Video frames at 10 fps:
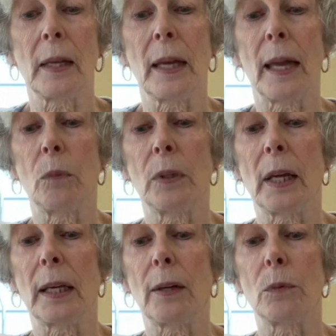And when I
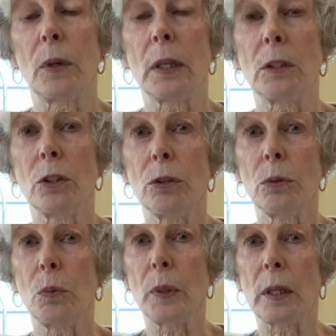get ready to do
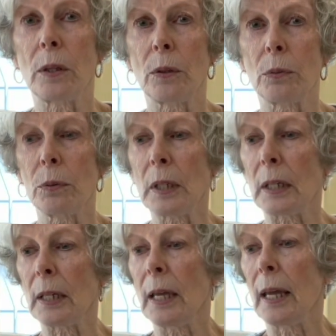week
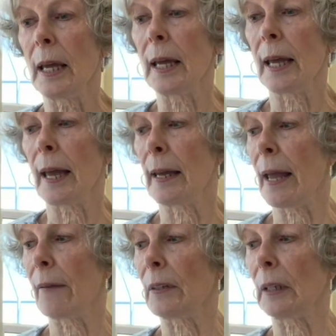3 and
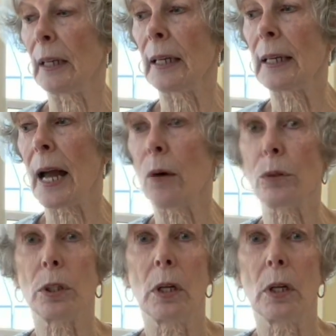have it laid out